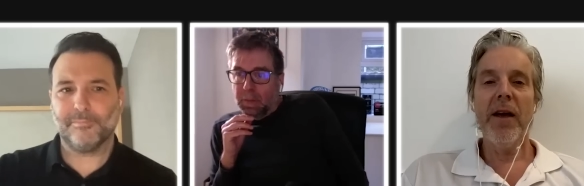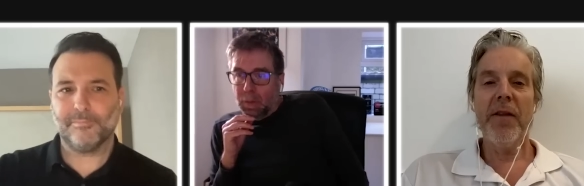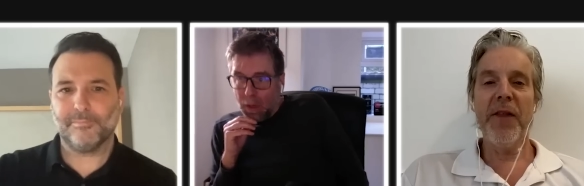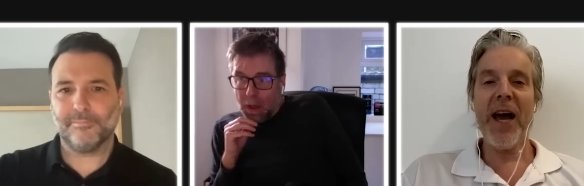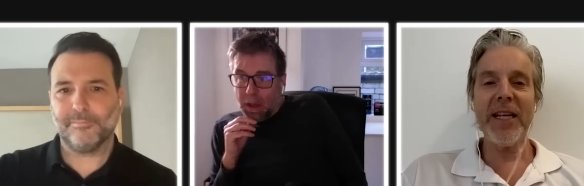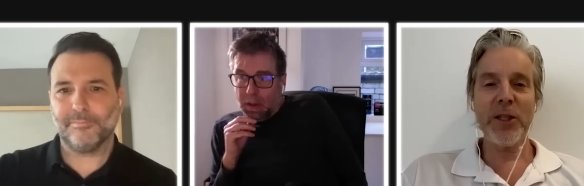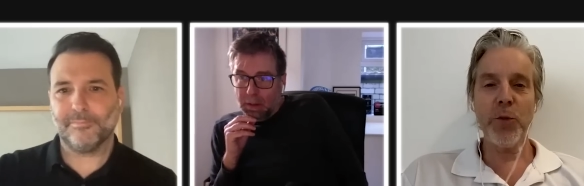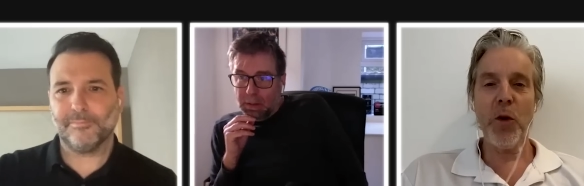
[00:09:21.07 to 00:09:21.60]

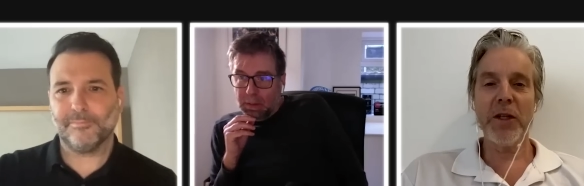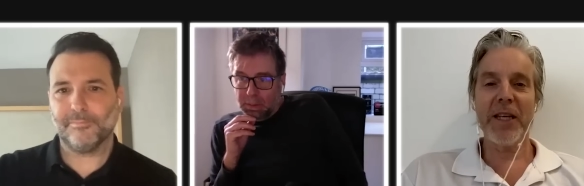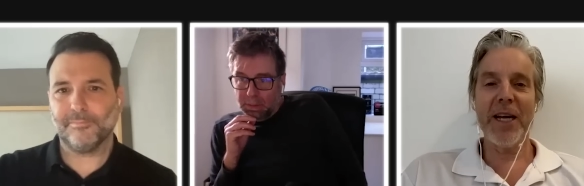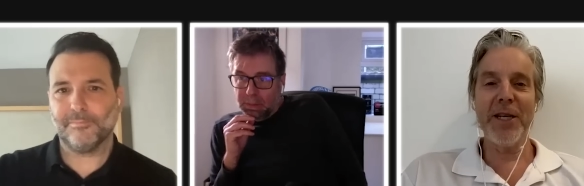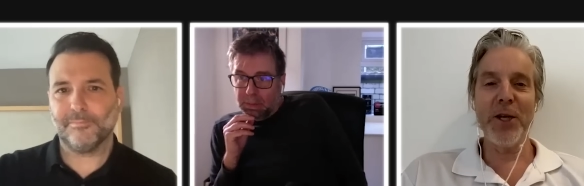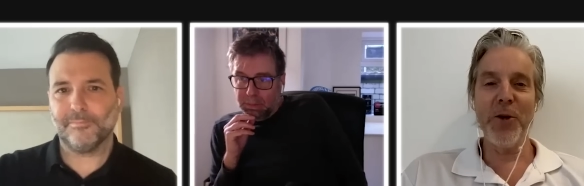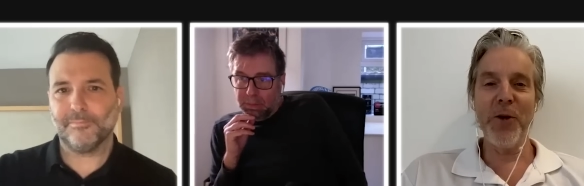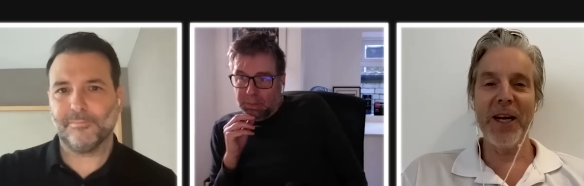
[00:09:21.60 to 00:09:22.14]
Speaker 1: That's what they're
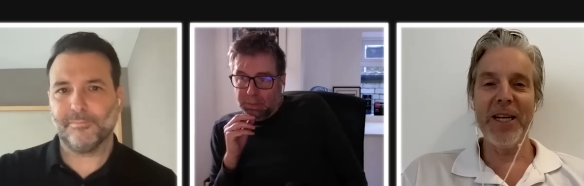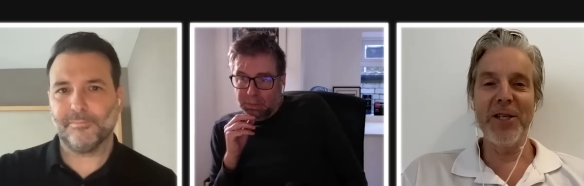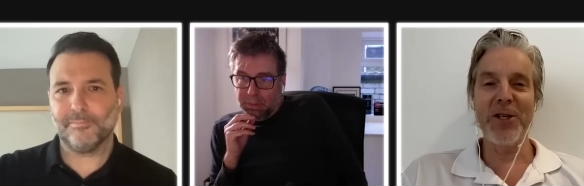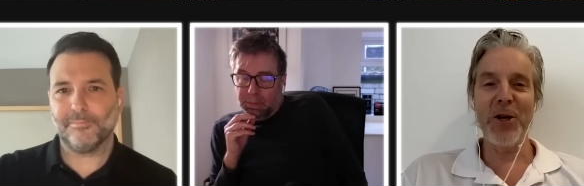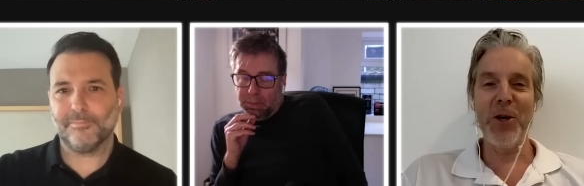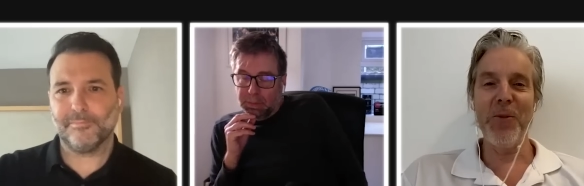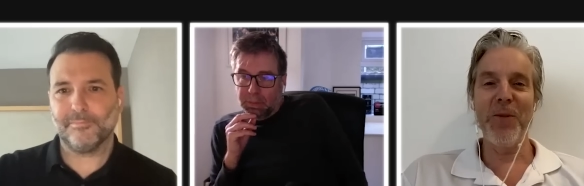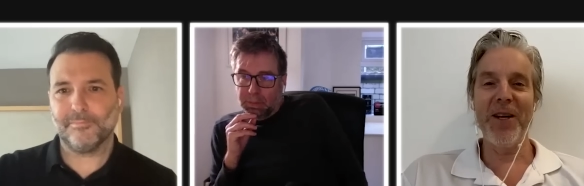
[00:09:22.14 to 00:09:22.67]
doing in
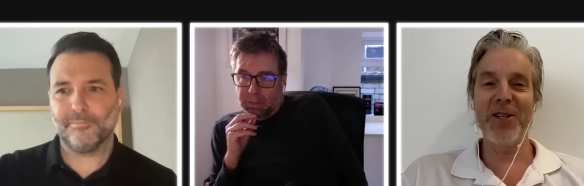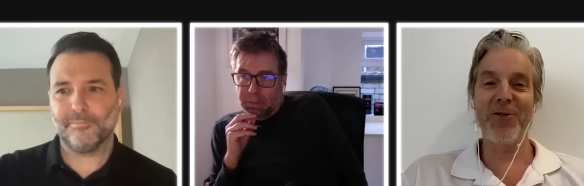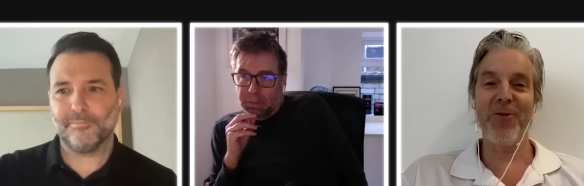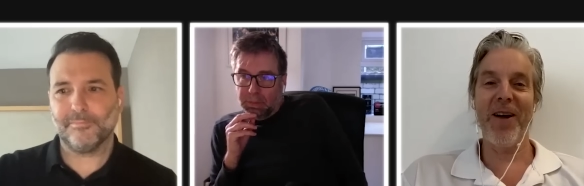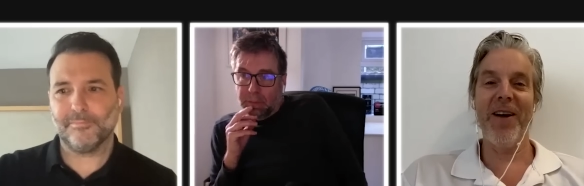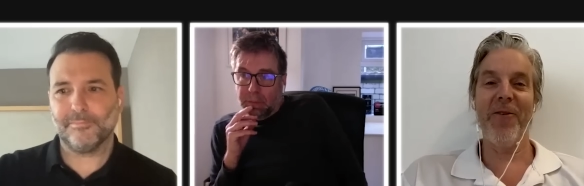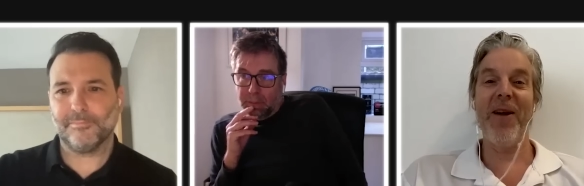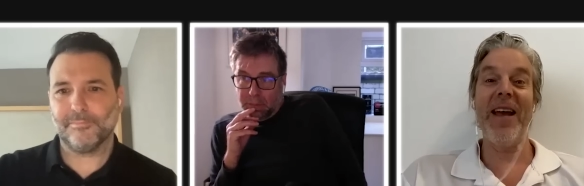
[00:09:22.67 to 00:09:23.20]
Germany
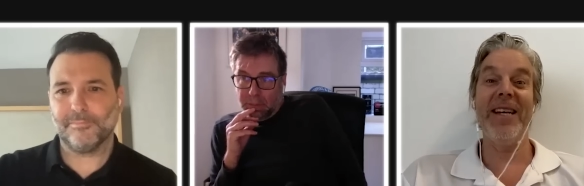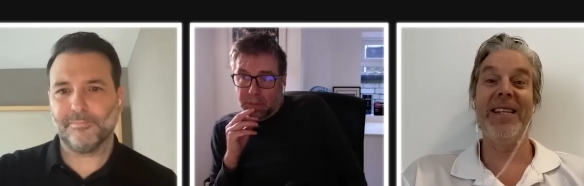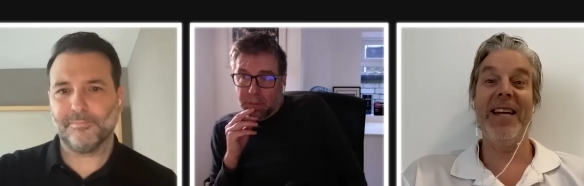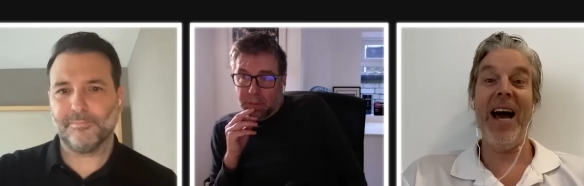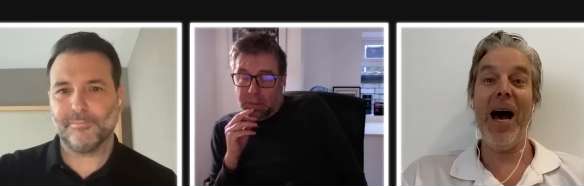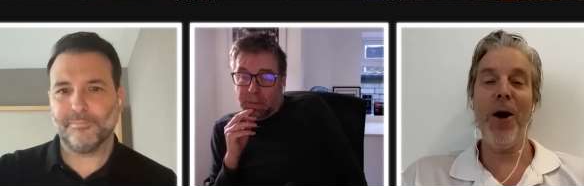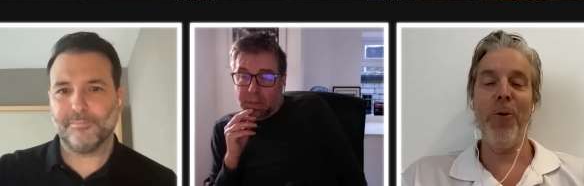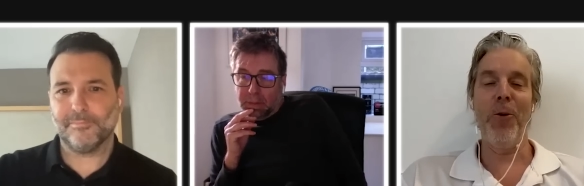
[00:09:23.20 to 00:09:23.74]
right
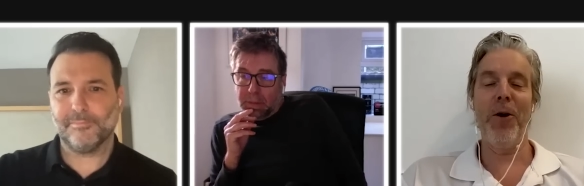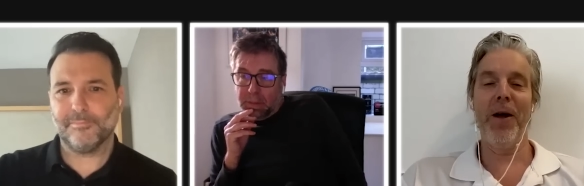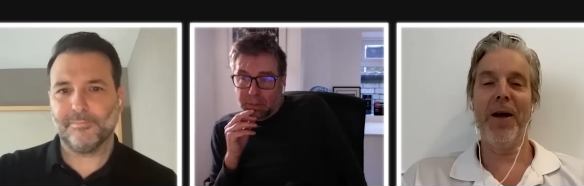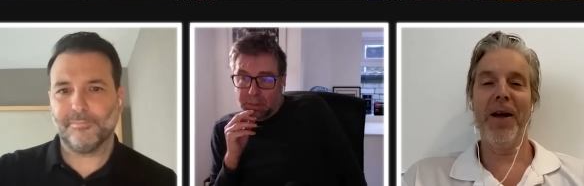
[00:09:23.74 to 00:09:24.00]
now.